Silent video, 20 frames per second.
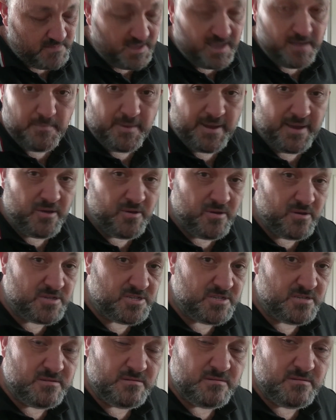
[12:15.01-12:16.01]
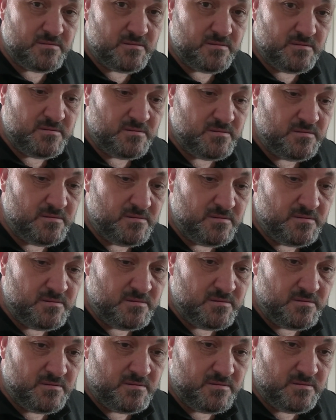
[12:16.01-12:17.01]
It may hurt you
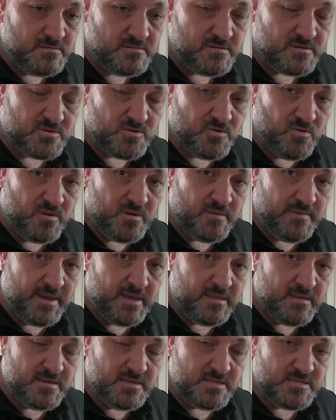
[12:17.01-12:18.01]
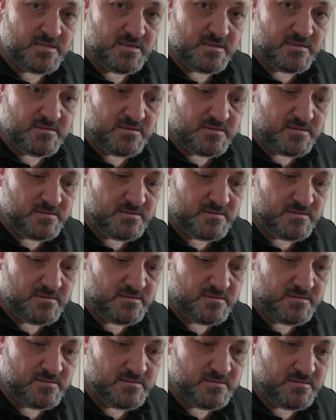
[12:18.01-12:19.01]
to talk about these things,
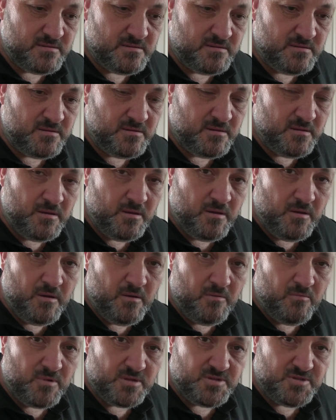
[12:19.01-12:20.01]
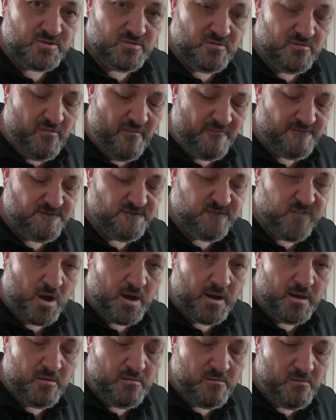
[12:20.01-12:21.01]
what your
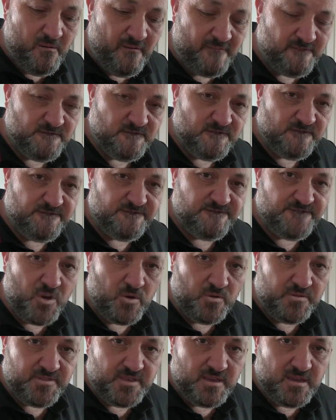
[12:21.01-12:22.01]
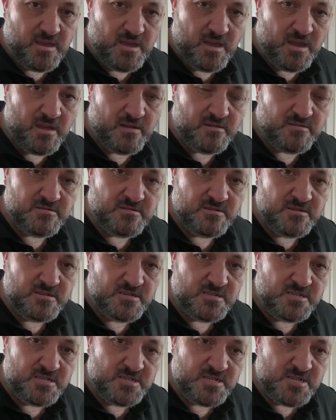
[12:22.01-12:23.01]
vile, filthy,
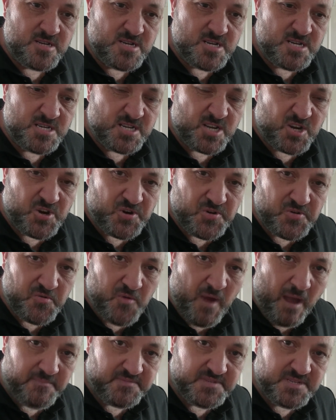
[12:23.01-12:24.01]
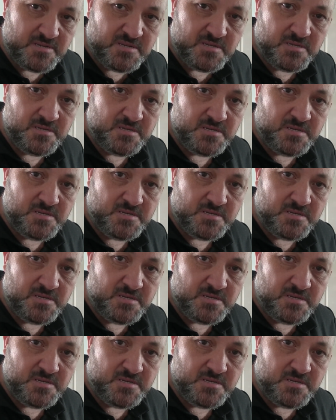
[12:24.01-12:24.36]
corrupt